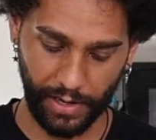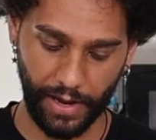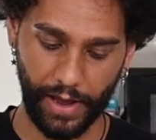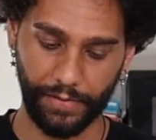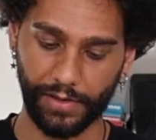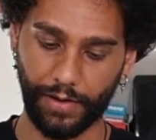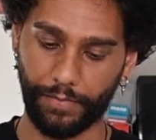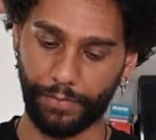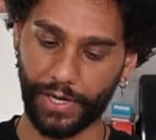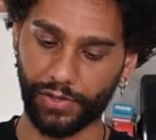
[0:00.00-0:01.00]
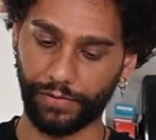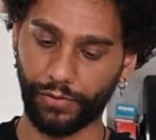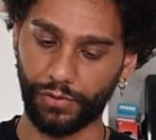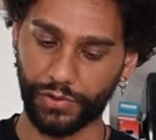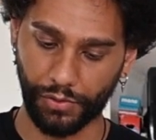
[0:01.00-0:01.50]
I have some passion
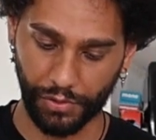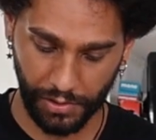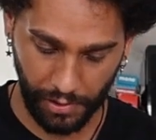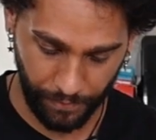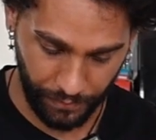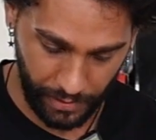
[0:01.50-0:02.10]
fruit sauce here.